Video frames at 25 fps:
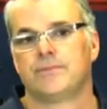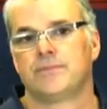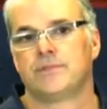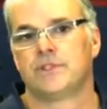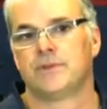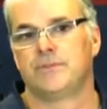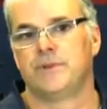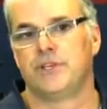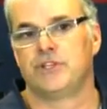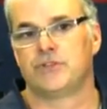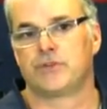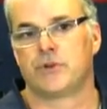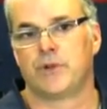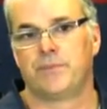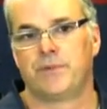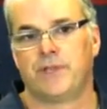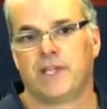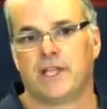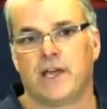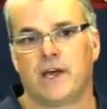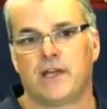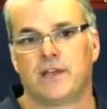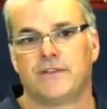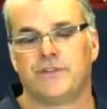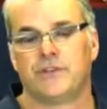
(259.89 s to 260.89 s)
to be
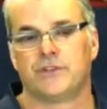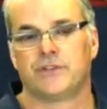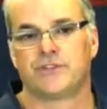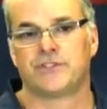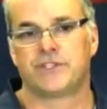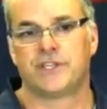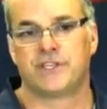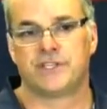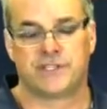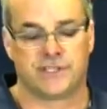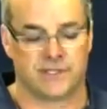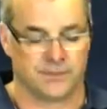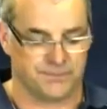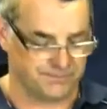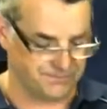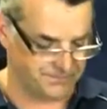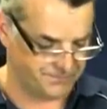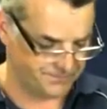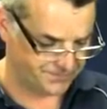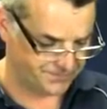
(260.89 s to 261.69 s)
dripping out of your system.